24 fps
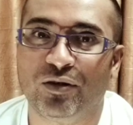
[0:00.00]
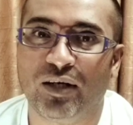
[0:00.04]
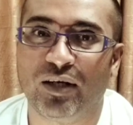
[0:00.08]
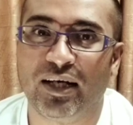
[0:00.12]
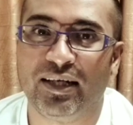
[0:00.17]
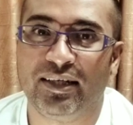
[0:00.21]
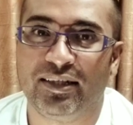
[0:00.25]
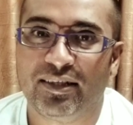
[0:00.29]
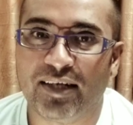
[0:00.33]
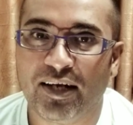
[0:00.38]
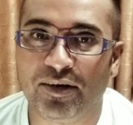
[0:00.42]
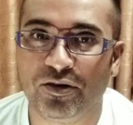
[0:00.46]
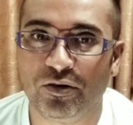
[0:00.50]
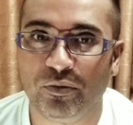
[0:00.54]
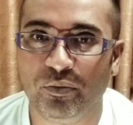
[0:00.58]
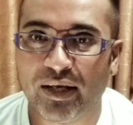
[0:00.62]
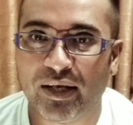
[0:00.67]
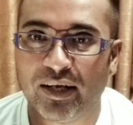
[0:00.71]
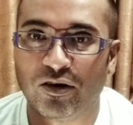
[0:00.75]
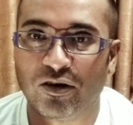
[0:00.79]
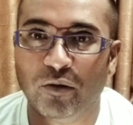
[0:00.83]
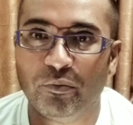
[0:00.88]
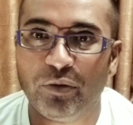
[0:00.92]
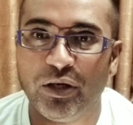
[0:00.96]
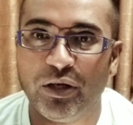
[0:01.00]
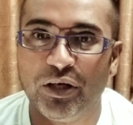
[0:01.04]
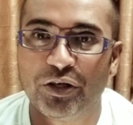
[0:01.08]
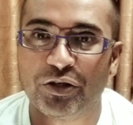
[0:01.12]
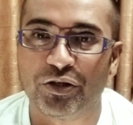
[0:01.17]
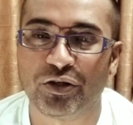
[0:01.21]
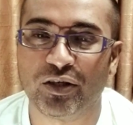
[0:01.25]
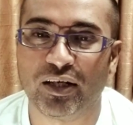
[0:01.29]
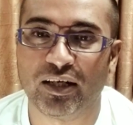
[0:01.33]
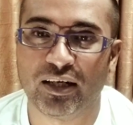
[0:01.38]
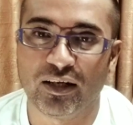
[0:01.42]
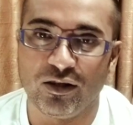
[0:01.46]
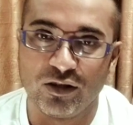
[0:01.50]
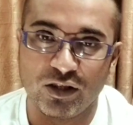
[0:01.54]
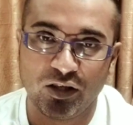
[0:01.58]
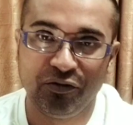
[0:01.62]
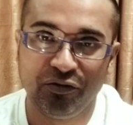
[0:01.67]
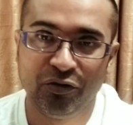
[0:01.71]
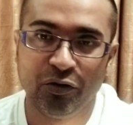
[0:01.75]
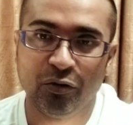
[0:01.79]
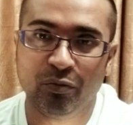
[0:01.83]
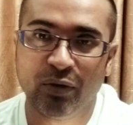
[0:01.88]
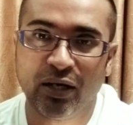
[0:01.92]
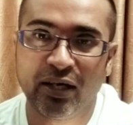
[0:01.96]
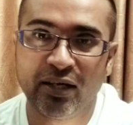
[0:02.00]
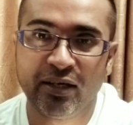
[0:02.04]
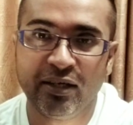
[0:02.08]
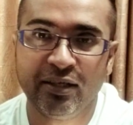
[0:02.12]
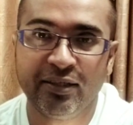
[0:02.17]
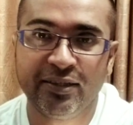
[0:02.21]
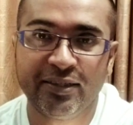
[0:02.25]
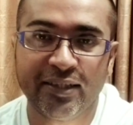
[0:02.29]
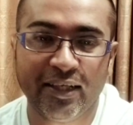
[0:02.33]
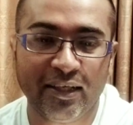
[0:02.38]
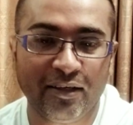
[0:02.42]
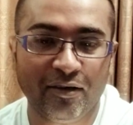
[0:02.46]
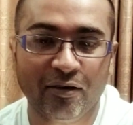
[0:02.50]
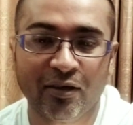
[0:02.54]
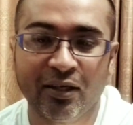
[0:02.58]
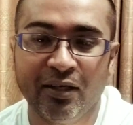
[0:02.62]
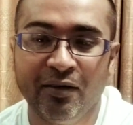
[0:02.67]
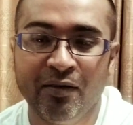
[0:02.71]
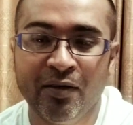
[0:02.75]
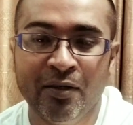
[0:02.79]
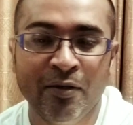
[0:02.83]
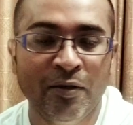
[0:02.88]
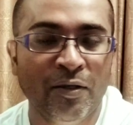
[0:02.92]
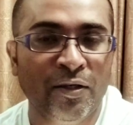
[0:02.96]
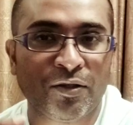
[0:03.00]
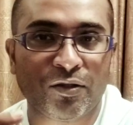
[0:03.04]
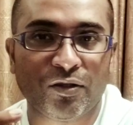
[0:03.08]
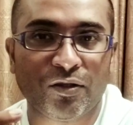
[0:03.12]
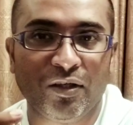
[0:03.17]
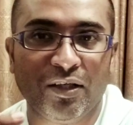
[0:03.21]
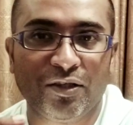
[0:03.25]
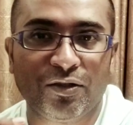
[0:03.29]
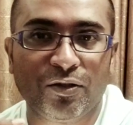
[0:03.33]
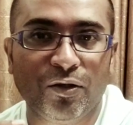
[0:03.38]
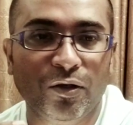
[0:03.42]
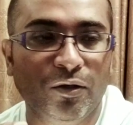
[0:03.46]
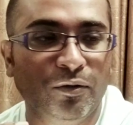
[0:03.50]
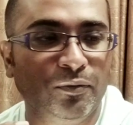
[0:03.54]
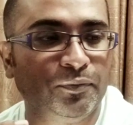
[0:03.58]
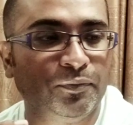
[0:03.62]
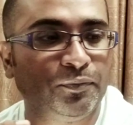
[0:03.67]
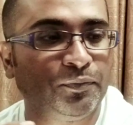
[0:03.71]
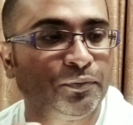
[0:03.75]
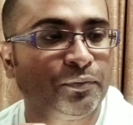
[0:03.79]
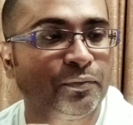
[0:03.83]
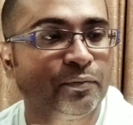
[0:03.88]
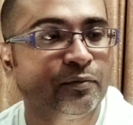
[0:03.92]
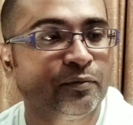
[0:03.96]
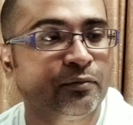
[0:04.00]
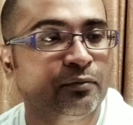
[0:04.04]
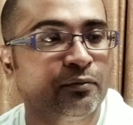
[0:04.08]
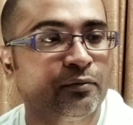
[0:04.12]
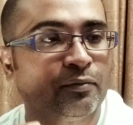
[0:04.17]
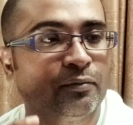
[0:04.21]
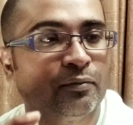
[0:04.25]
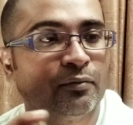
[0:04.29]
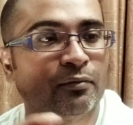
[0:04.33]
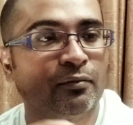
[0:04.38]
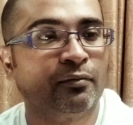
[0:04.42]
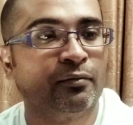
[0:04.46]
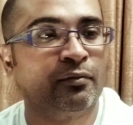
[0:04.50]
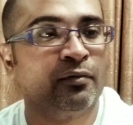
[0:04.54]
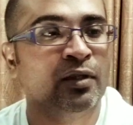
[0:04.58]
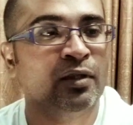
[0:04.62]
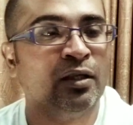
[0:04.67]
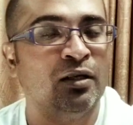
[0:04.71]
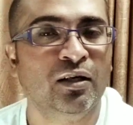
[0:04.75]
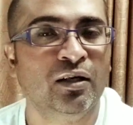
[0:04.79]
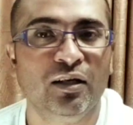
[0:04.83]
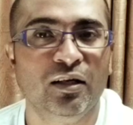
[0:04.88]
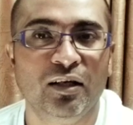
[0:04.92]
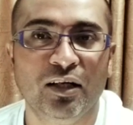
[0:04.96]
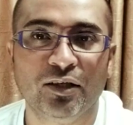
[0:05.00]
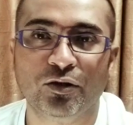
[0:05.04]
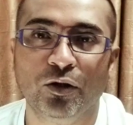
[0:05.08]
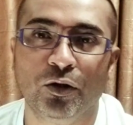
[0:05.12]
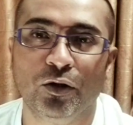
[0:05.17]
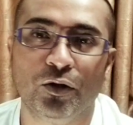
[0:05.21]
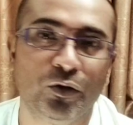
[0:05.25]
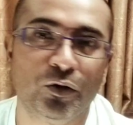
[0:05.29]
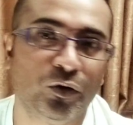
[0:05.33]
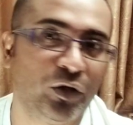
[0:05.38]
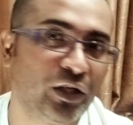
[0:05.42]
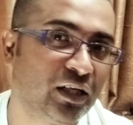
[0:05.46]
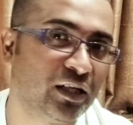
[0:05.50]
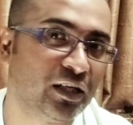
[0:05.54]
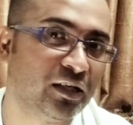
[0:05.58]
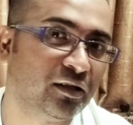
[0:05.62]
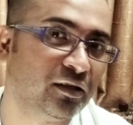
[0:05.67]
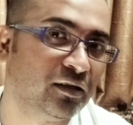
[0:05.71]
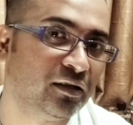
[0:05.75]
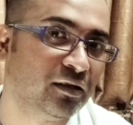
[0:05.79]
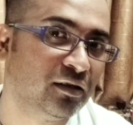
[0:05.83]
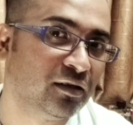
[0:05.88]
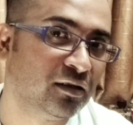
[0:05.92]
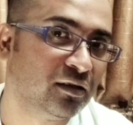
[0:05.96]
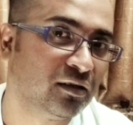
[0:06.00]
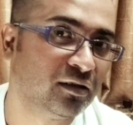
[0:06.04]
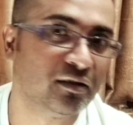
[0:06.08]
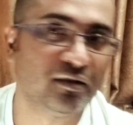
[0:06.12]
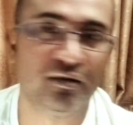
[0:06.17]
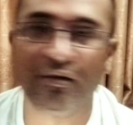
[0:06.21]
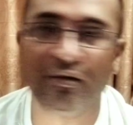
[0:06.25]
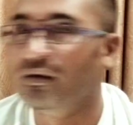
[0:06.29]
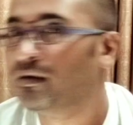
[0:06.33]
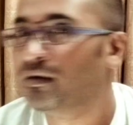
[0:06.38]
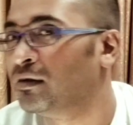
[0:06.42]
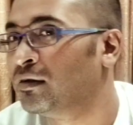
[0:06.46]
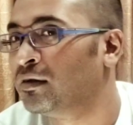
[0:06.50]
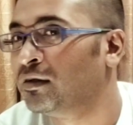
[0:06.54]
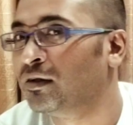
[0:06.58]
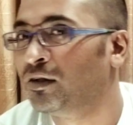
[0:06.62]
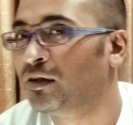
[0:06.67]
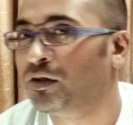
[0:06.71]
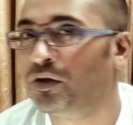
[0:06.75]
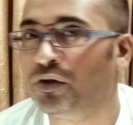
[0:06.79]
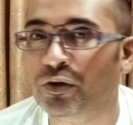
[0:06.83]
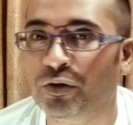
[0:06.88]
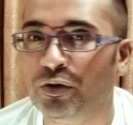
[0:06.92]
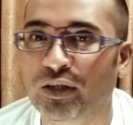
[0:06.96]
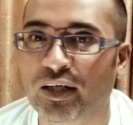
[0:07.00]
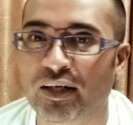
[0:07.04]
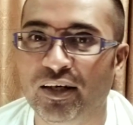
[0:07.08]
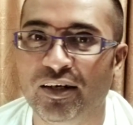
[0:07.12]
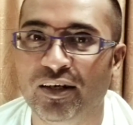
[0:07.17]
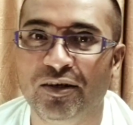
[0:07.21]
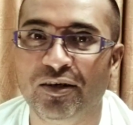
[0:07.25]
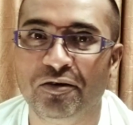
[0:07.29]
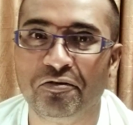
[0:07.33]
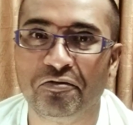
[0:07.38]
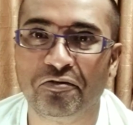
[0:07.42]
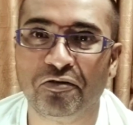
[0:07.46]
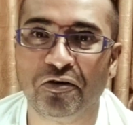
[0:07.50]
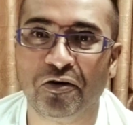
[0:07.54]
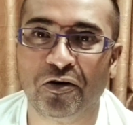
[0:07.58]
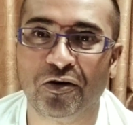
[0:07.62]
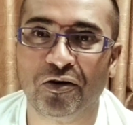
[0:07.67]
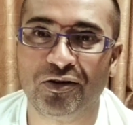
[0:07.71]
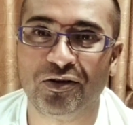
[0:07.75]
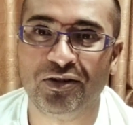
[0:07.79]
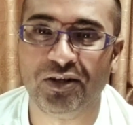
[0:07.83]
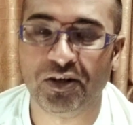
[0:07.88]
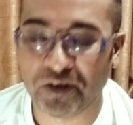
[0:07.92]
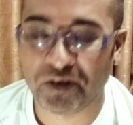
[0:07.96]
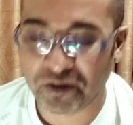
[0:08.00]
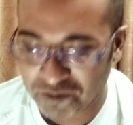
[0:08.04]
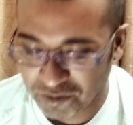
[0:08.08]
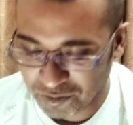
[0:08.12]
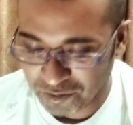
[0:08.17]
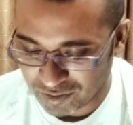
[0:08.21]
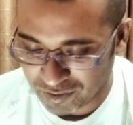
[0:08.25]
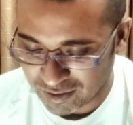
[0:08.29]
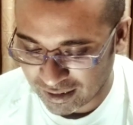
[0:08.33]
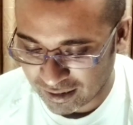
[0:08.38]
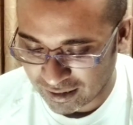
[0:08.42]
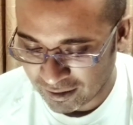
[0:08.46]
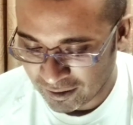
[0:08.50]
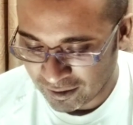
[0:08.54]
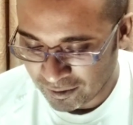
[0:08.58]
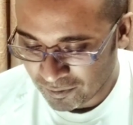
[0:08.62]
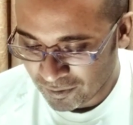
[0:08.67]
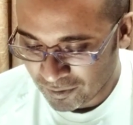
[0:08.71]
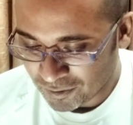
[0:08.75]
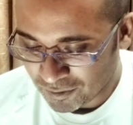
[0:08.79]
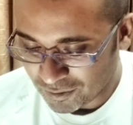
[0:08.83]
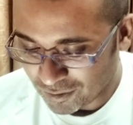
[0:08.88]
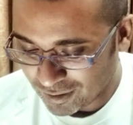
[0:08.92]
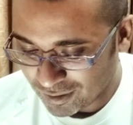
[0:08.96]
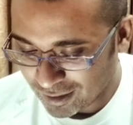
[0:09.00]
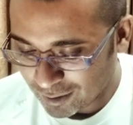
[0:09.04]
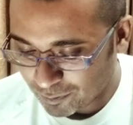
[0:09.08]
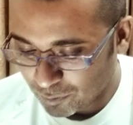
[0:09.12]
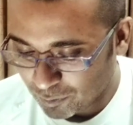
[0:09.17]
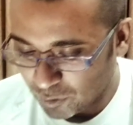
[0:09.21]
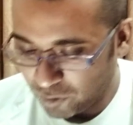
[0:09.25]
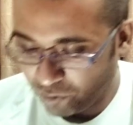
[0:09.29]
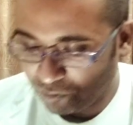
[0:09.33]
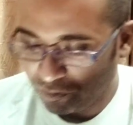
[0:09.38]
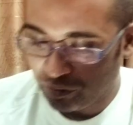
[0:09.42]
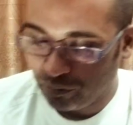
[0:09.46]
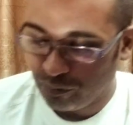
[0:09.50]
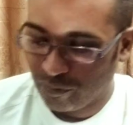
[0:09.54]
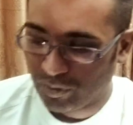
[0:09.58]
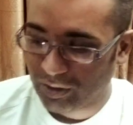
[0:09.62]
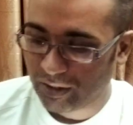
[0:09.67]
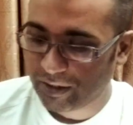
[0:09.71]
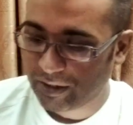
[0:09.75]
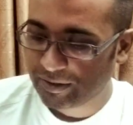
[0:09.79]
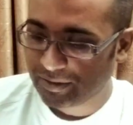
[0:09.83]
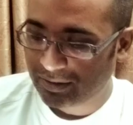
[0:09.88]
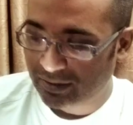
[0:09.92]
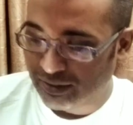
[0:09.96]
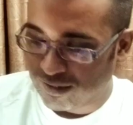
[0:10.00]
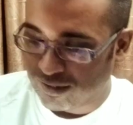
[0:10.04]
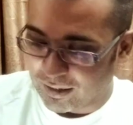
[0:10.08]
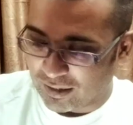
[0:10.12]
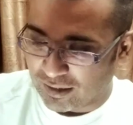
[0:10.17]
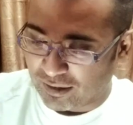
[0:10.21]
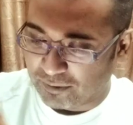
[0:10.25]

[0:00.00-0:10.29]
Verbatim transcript: so I tried to make a combination and I'll give you my take okay so let's go let's go to here to there for the review sake so this perfume was uh,